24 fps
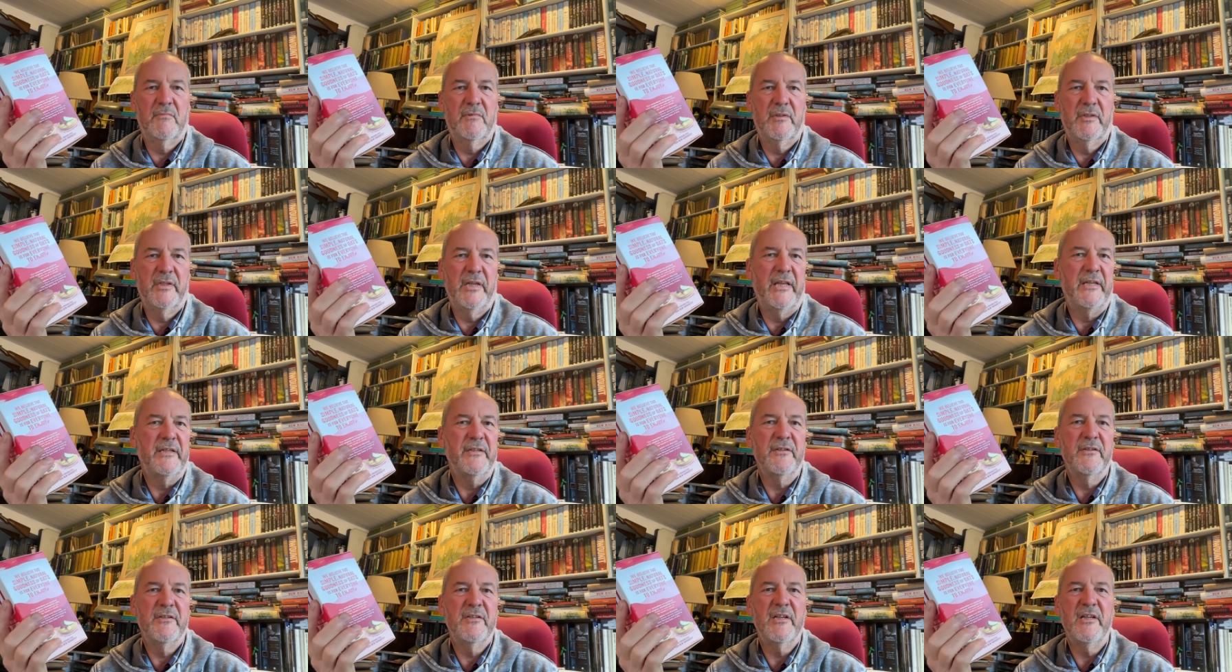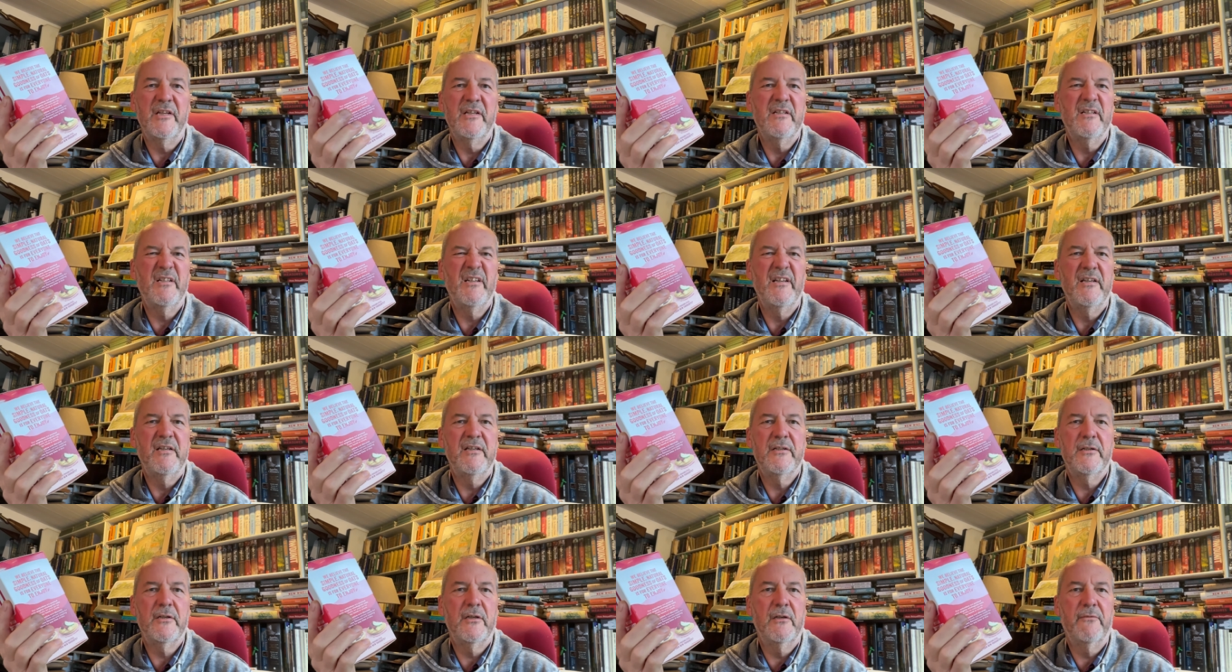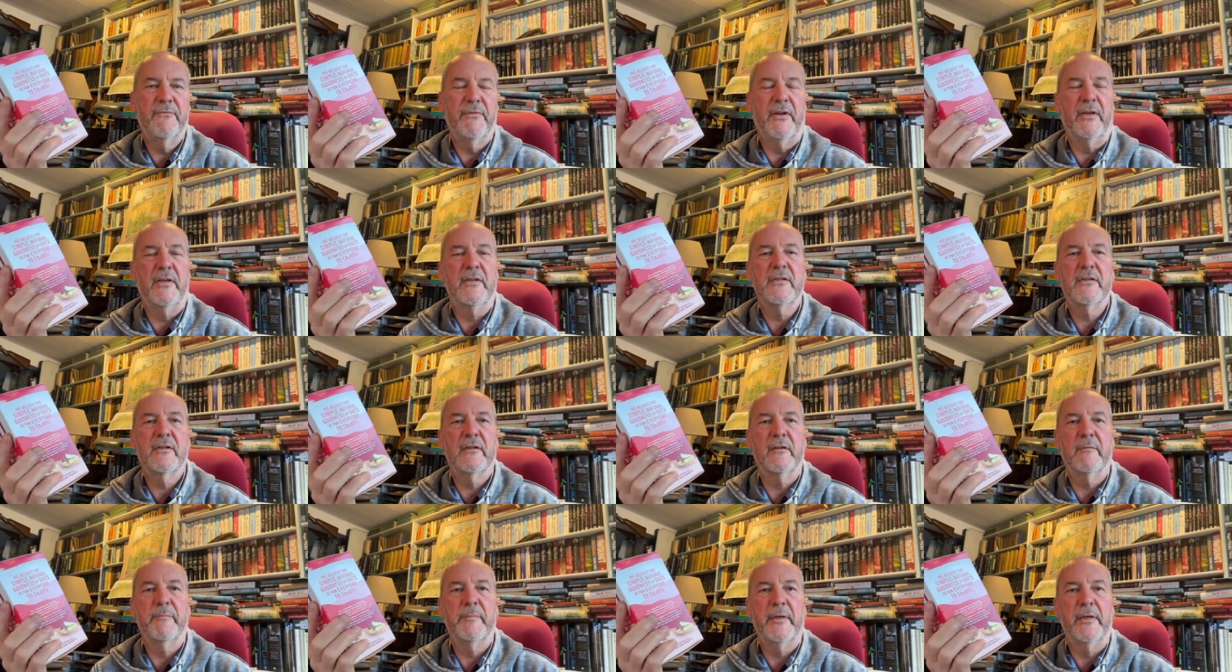10cc serving is
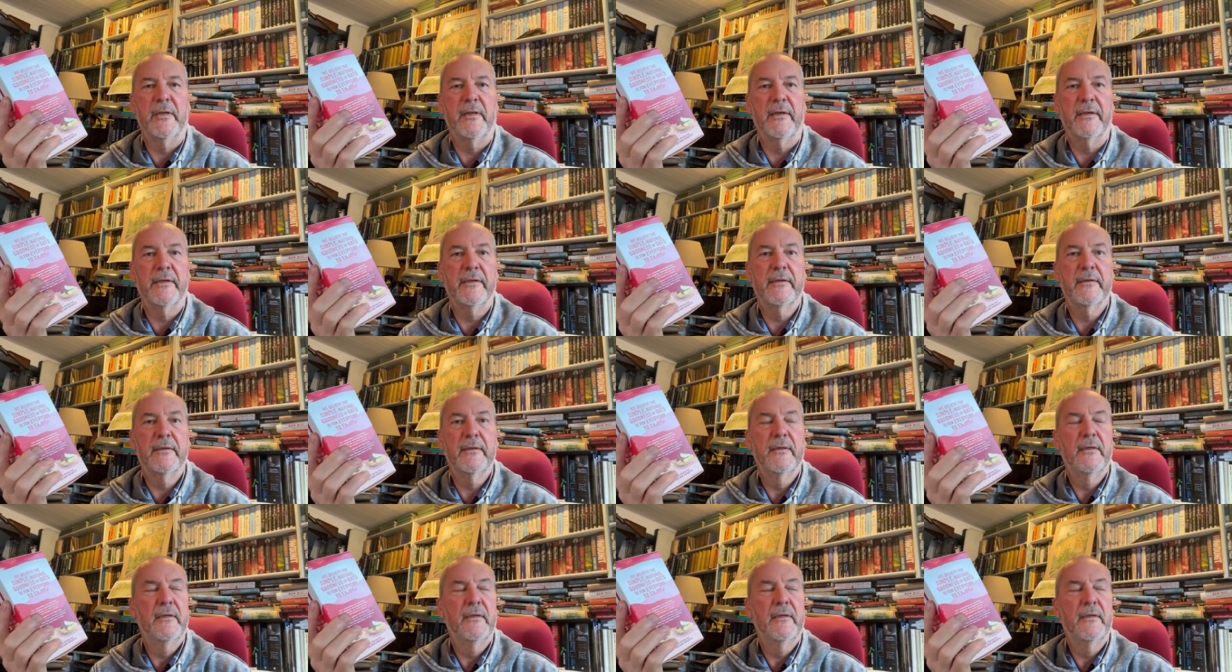going to be like.